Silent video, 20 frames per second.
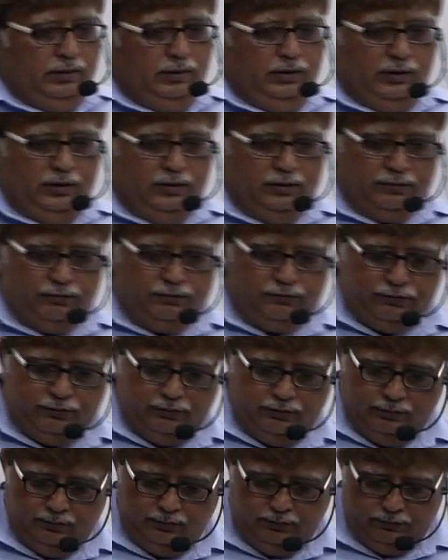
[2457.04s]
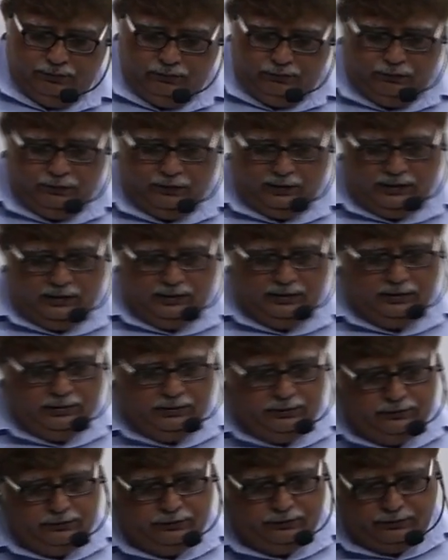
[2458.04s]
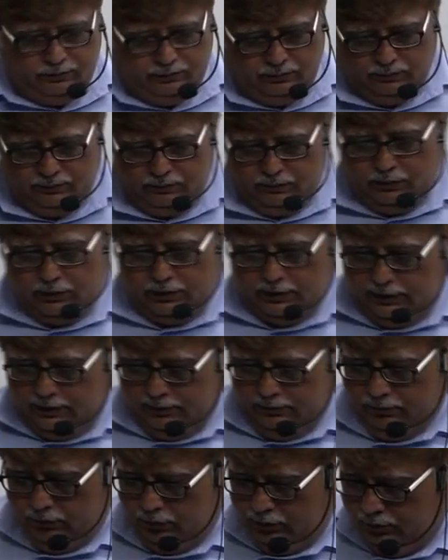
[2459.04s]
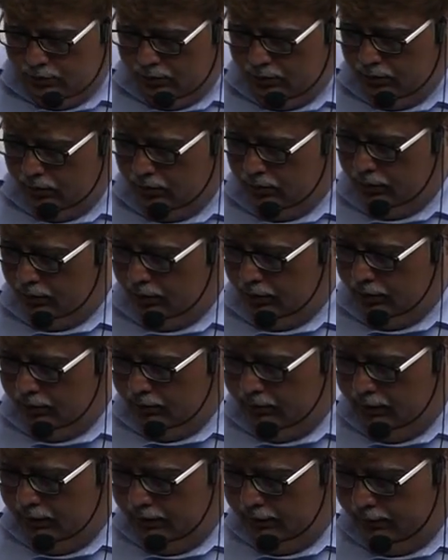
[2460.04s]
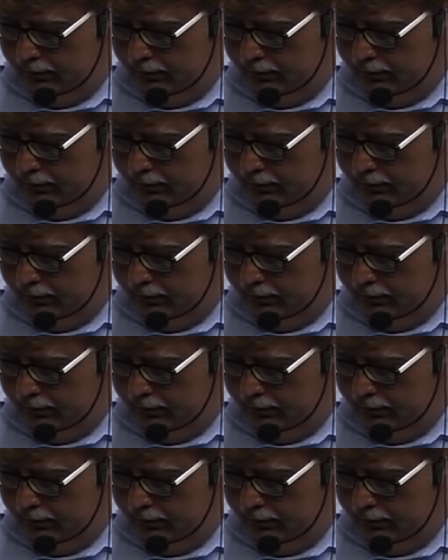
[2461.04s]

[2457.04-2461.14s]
As far as what I want to convey